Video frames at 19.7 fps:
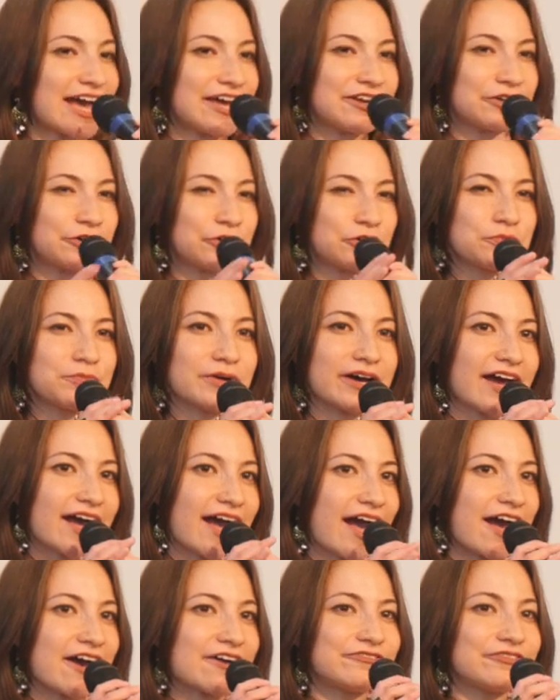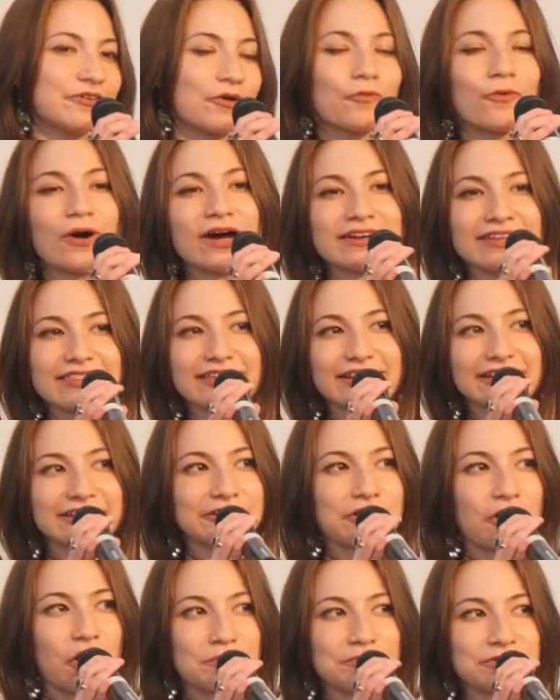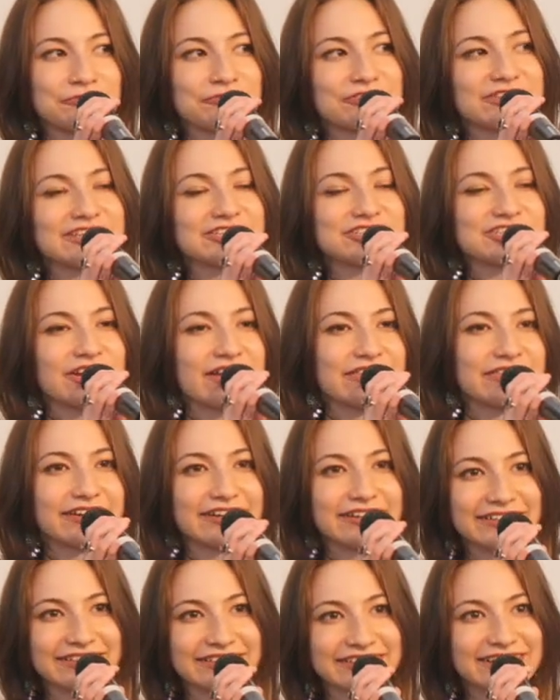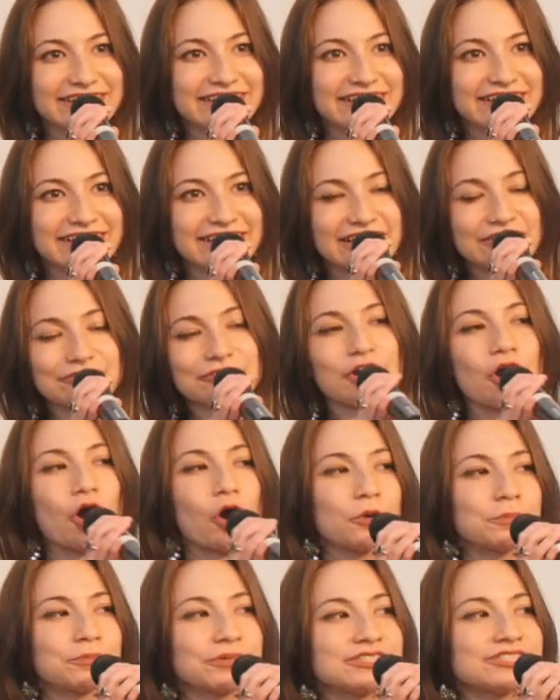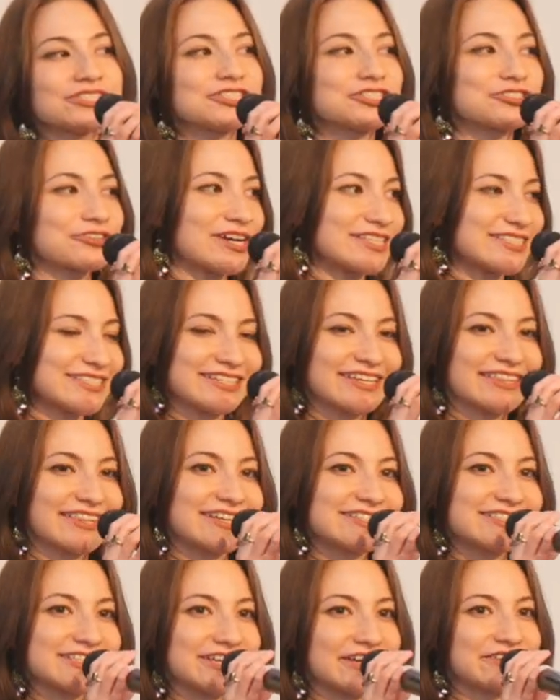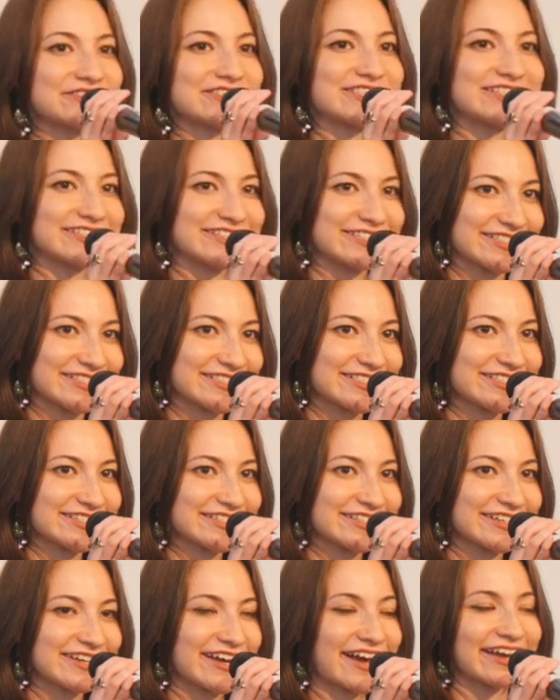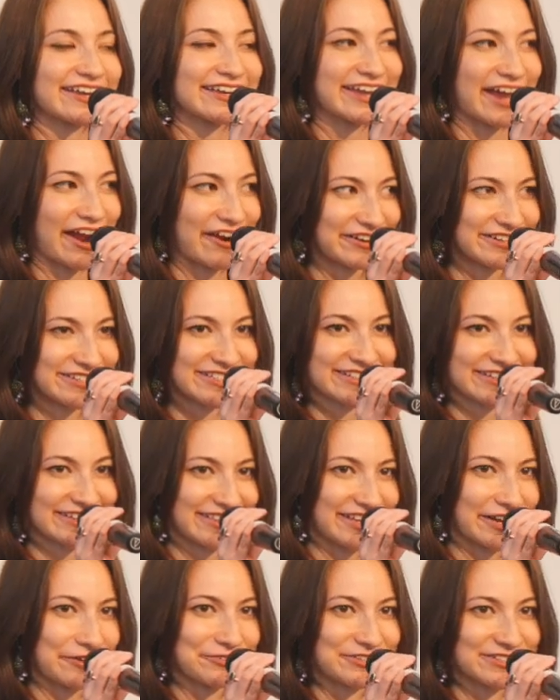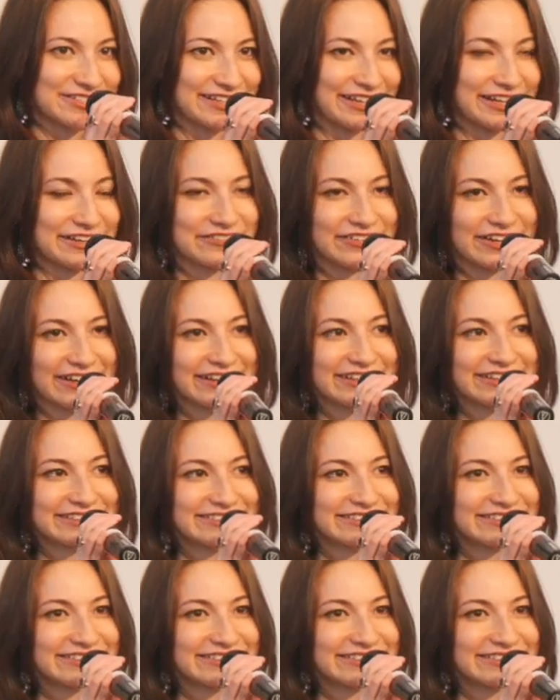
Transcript: and Uber have one thing in common with each other. If you're open to trusting their services, I guarantee they will deliver.